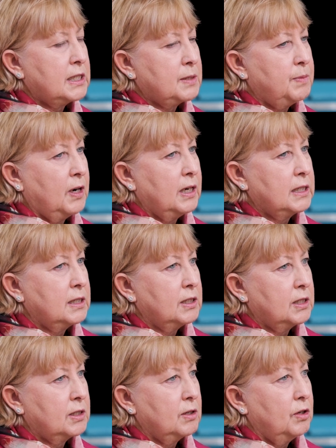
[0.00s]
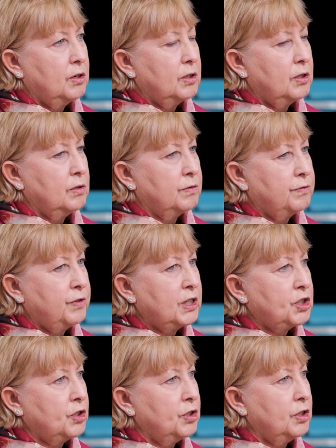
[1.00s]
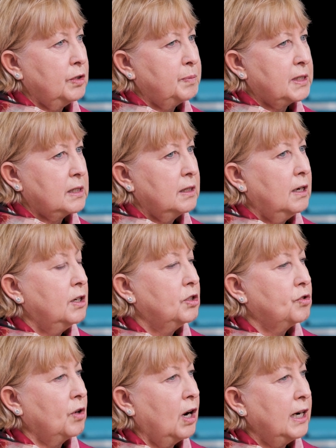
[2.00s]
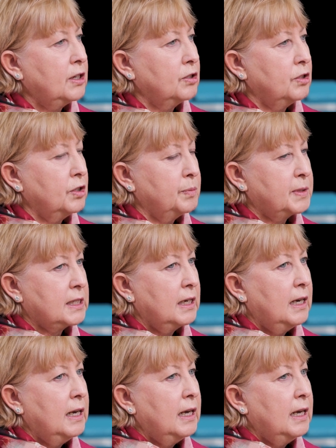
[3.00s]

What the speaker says: spices, your fresh herbs, dried herbs,